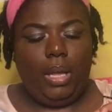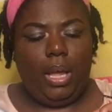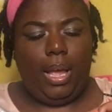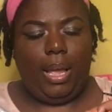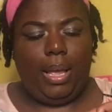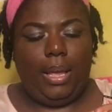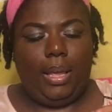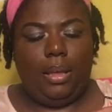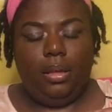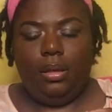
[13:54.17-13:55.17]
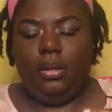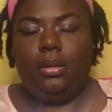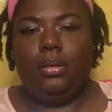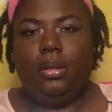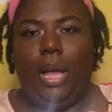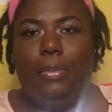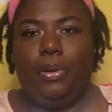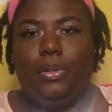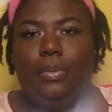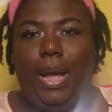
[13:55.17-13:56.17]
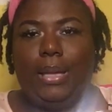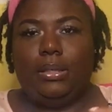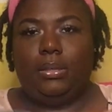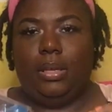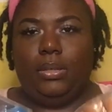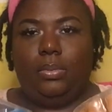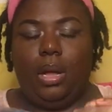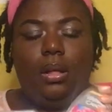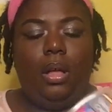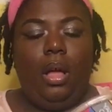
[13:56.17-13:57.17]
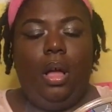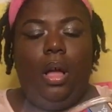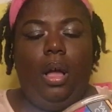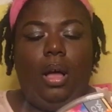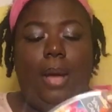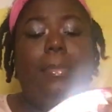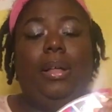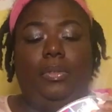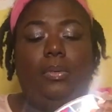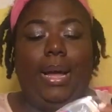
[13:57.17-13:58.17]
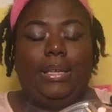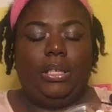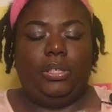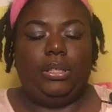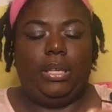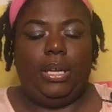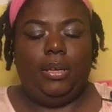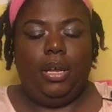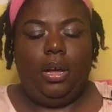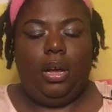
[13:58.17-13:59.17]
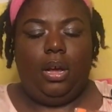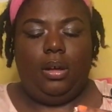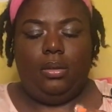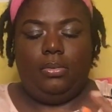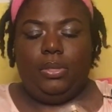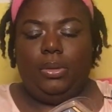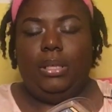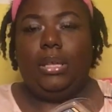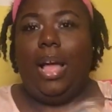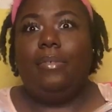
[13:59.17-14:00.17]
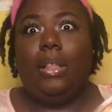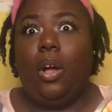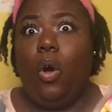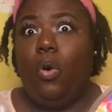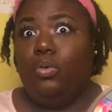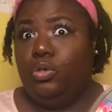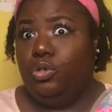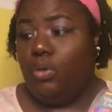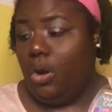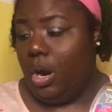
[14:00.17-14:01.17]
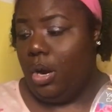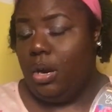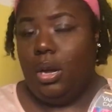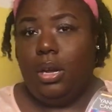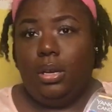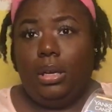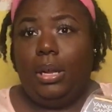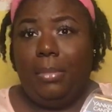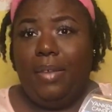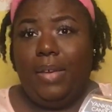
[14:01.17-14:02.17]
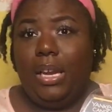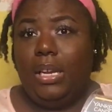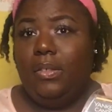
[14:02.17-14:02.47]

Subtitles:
I burn the wax as well. I melt the wax, I should say. So this, I have like a whole drawer in my vanity.